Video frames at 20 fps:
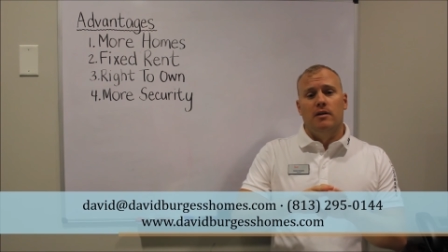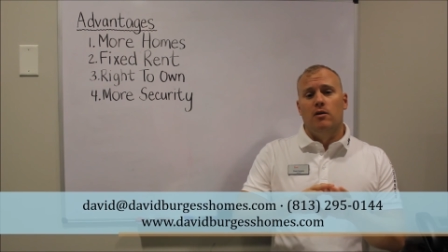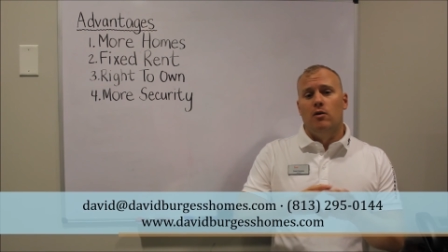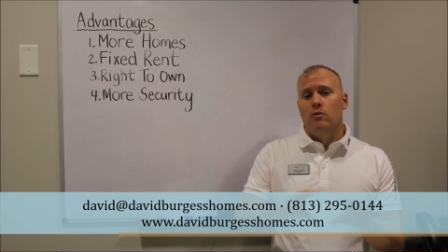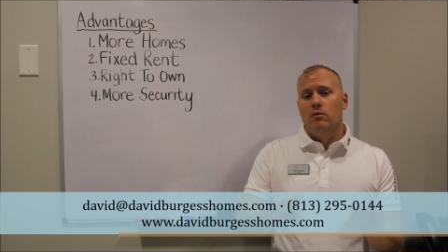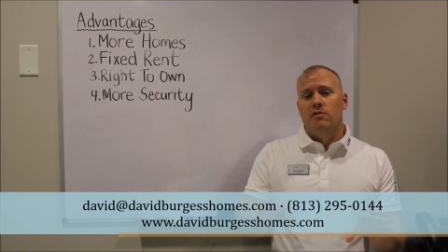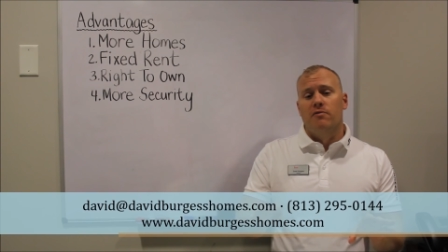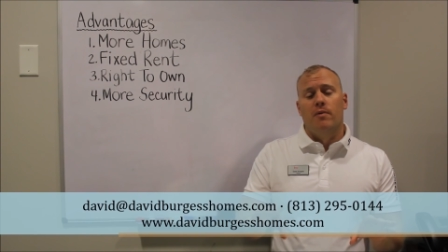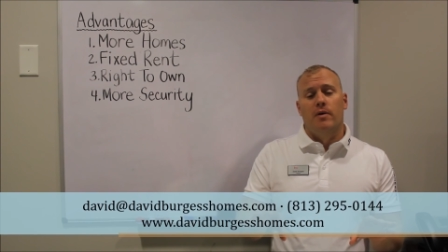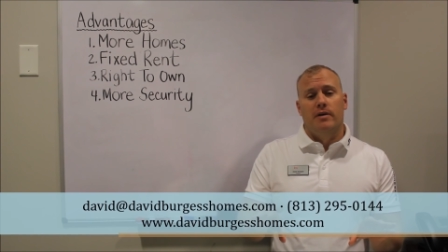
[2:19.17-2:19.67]

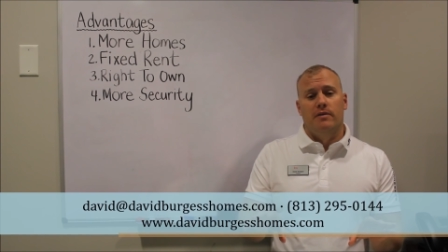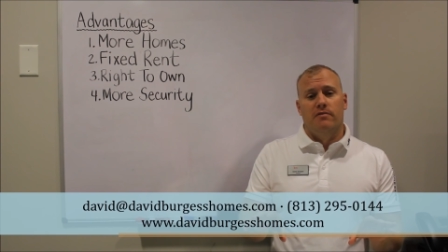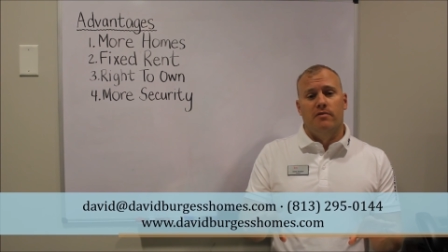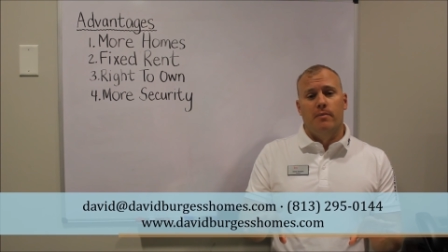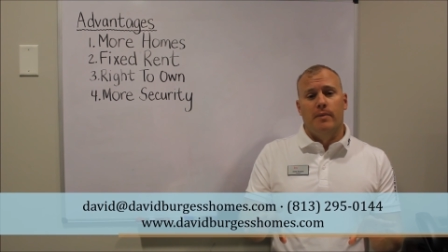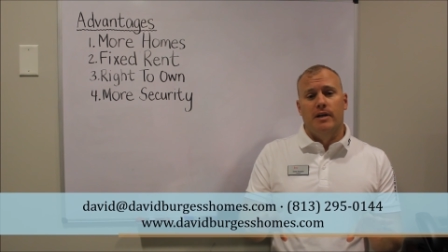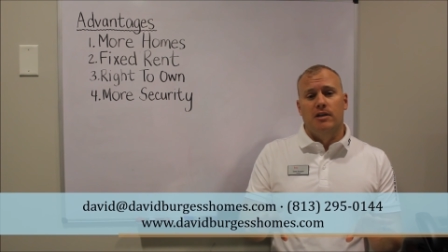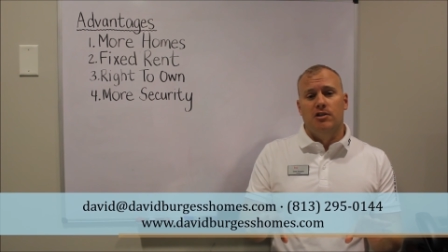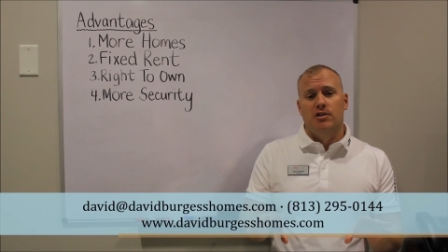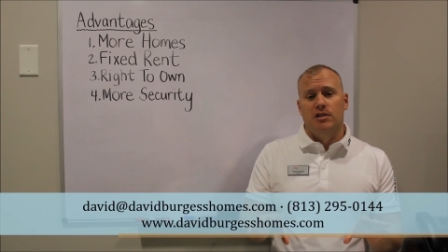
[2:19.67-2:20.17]
All of my
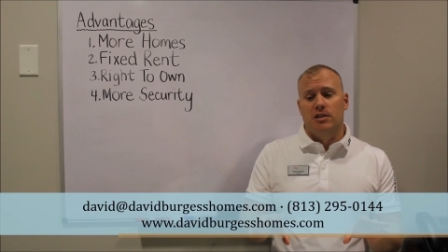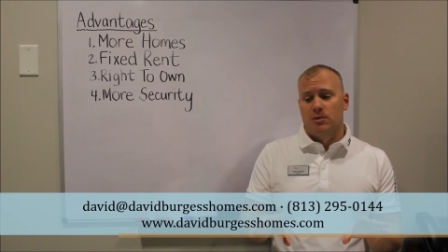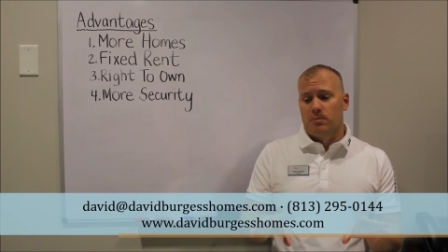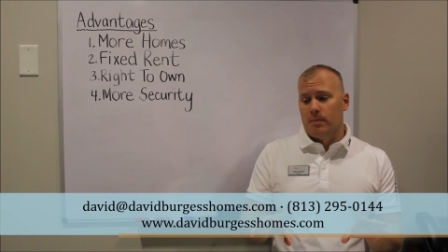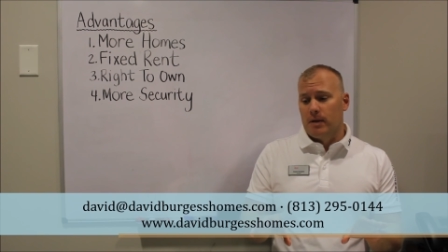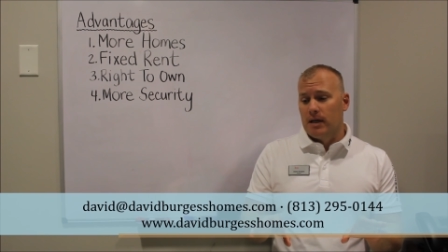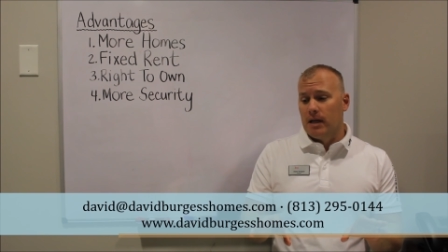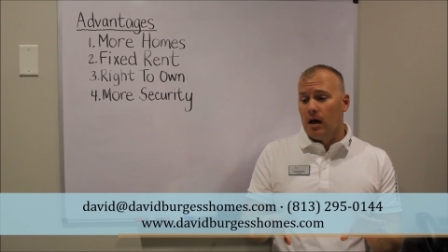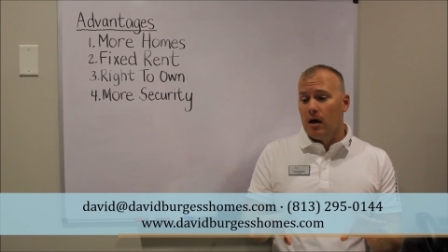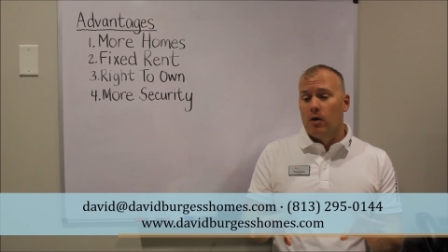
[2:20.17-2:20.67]
information is
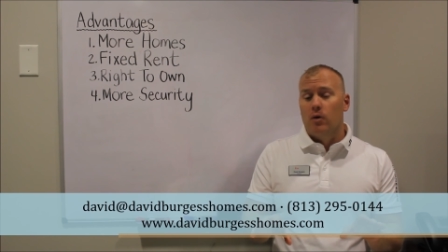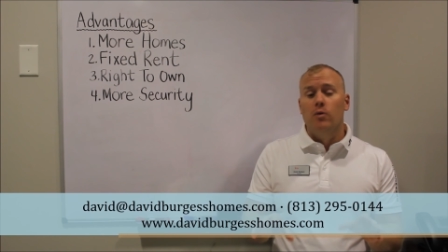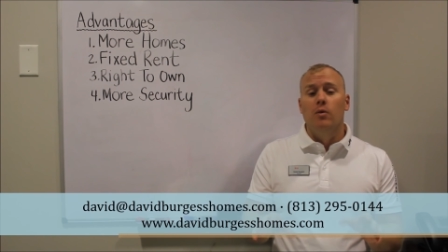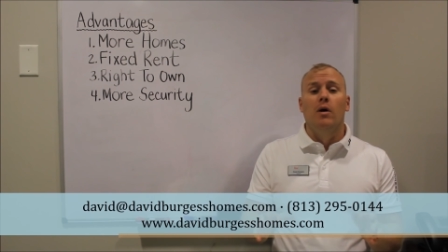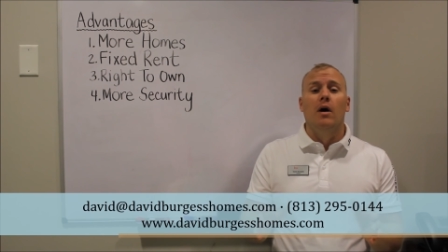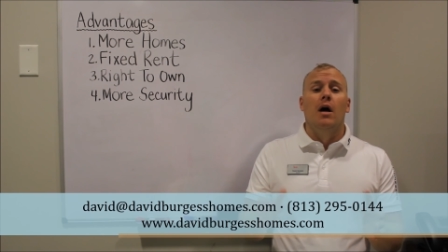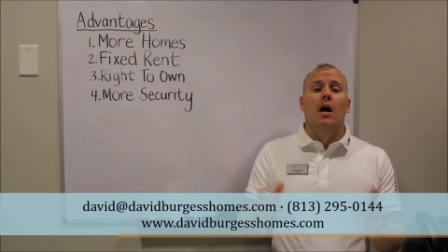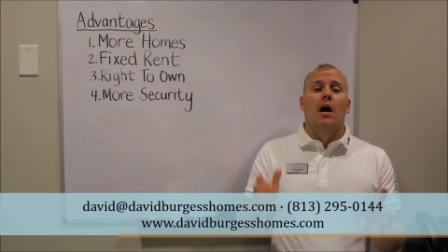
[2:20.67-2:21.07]
below.